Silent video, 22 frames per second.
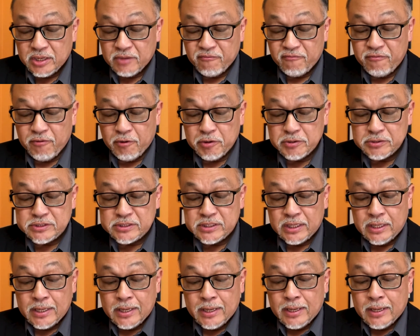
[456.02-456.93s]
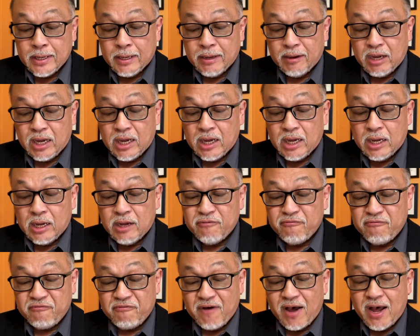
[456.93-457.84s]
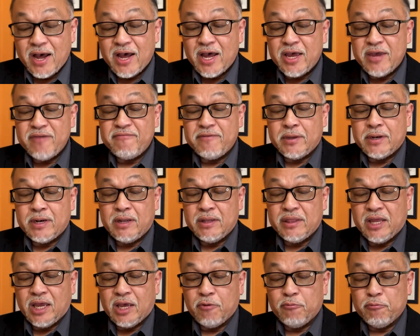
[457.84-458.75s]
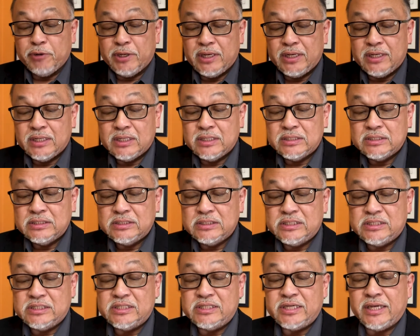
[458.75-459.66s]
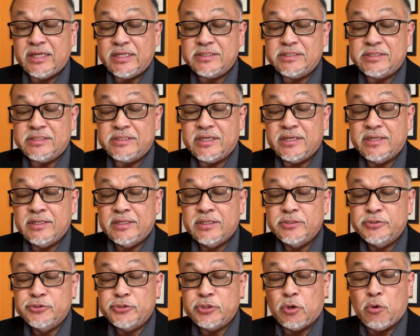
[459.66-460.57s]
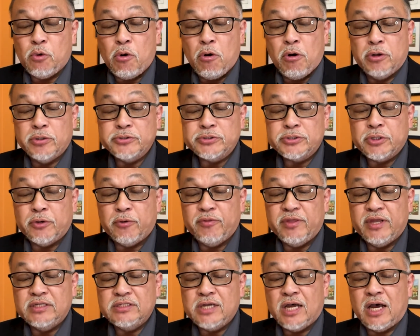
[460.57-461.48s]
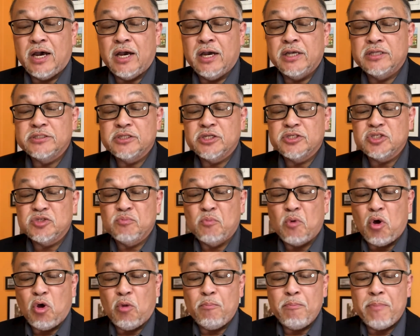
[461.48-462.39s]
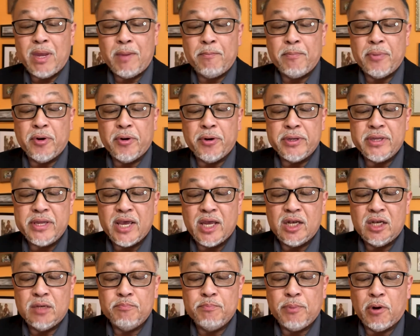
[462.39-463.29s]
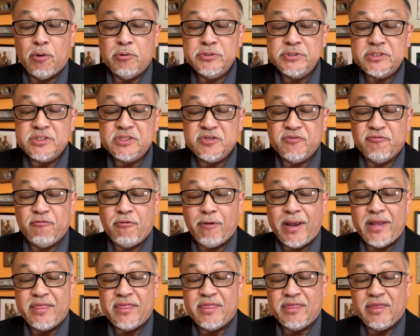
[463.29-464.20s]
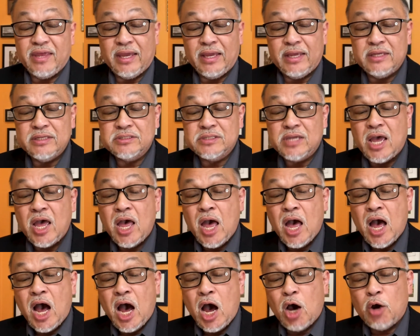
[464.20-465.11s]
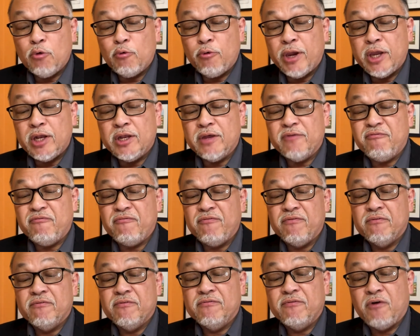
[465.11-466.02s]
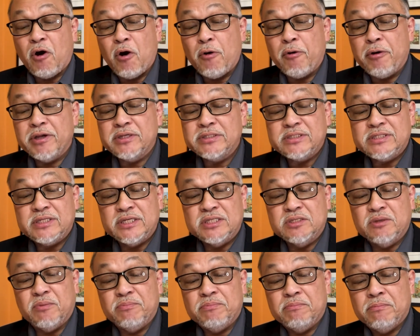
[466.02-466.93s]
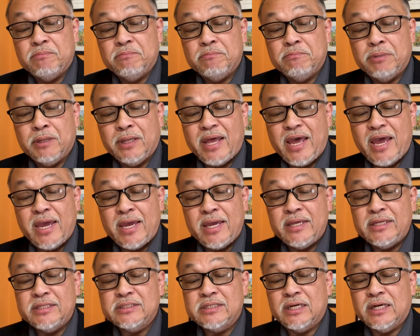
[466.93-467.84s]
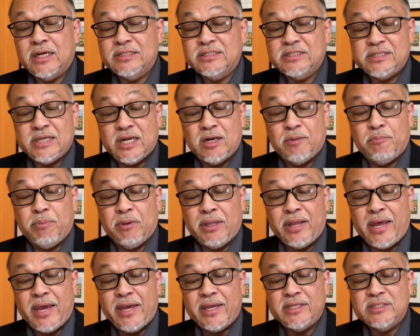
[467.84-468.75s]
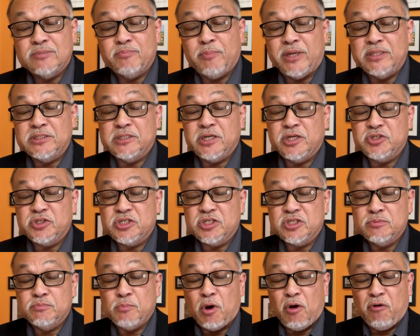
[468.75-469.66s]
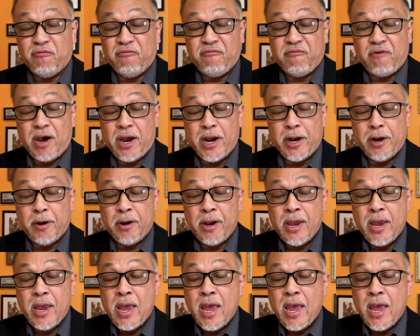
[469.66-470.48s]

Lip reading: verse 5, and I think I read 6. So also the tongue is a small member, yet it boasts of great things. How great a forest is a blaze, set ablaze by such a small fire.